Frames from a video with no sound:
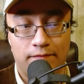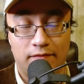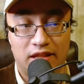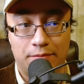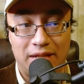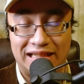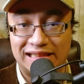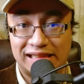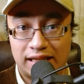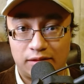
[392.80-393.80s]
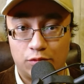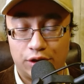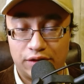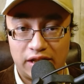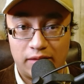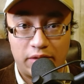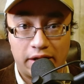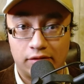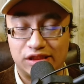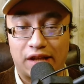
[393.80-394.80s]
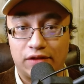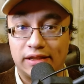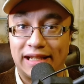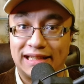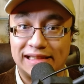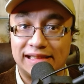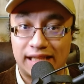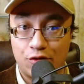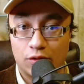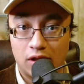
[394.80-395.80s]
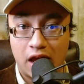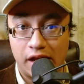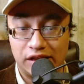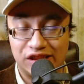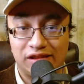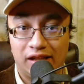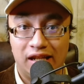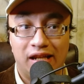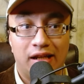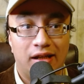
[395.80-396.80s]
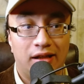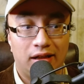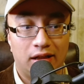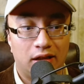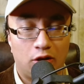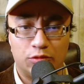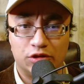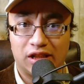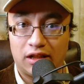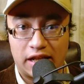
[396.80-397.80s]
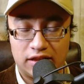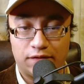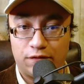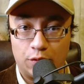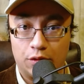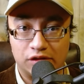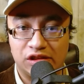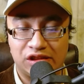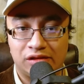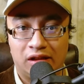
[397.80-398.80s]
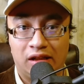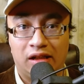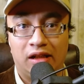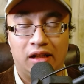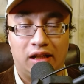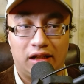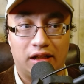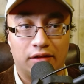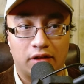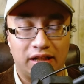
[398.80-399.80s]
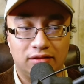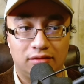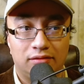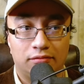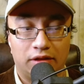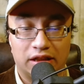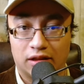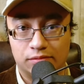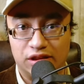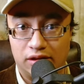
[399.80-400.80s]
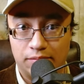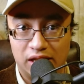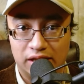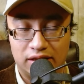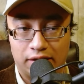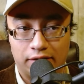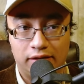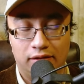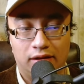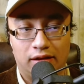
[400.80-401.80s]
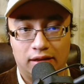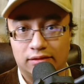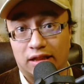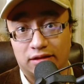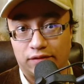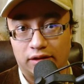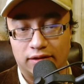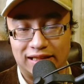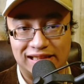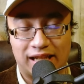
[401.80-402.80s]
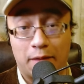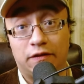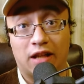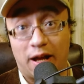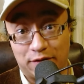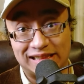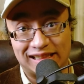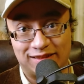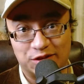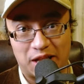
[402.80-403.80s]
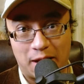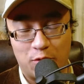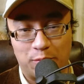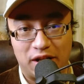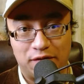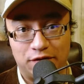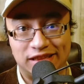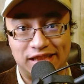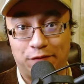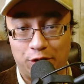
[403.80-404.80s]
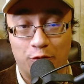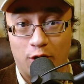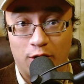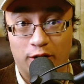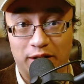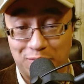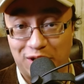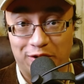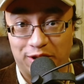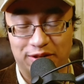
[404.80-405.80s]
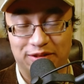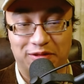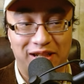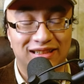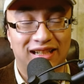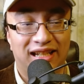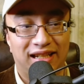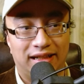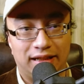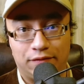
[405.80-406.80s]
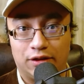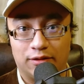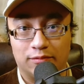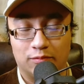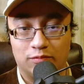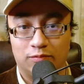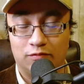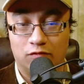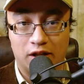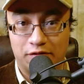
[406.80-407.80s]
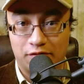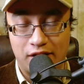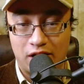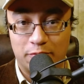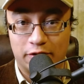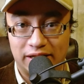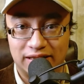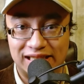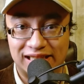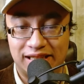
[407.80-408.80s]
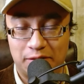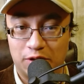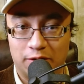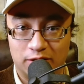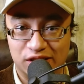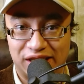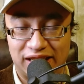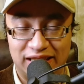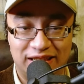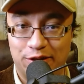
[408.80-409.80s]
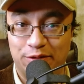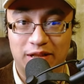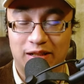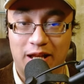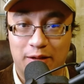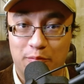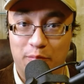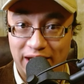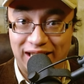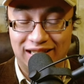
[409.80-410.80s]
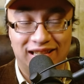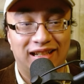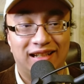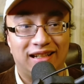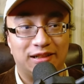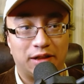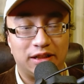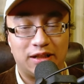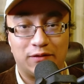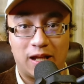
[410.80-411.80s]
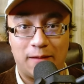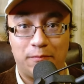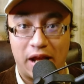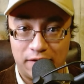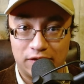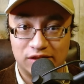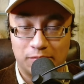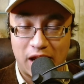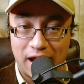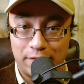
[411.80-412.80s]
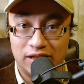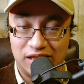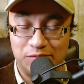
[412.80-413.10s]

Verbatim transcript: the main selling point of the Empire is having like this centralized, uh, almost collective force, uh, right? When it comes to the military, at, at the very least, Obvi obviously there's a lot more benefits if you are Imperial, right? If you're running around operating things in the Imperial City, you get a lot of money right? You have a lot of benefits from having these